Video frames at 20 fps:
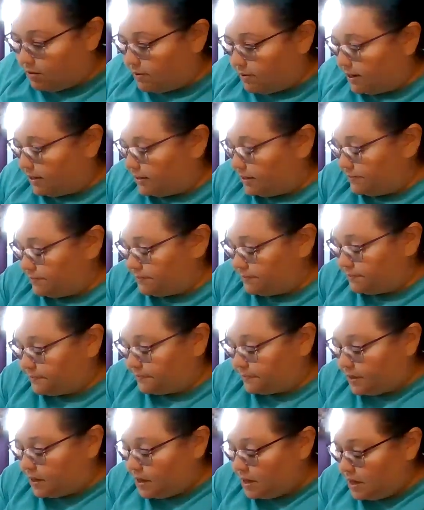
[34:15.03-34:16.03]
All right.
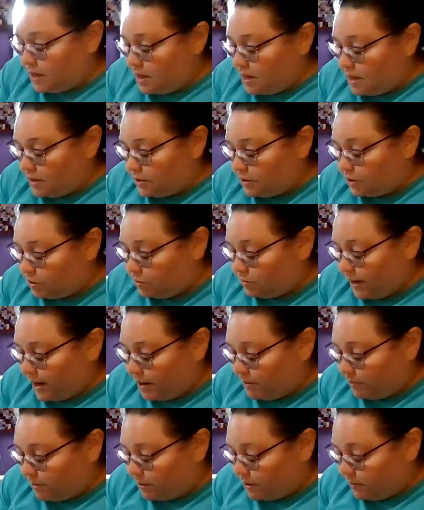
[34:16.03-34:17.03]
So
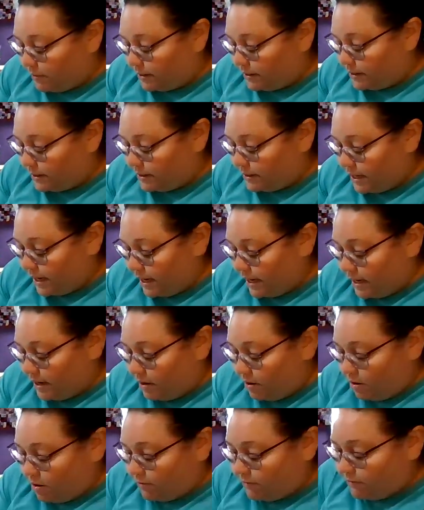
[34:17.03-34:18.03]
now we're going to
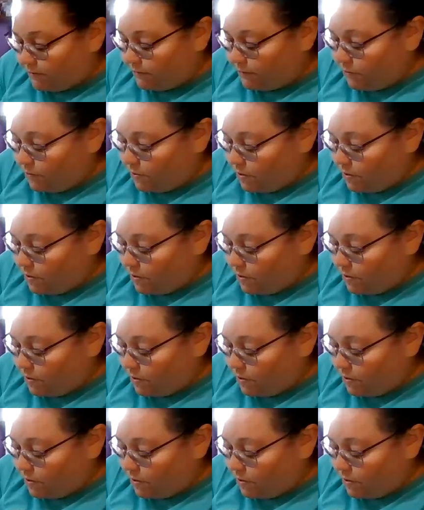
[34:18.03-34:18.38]
take our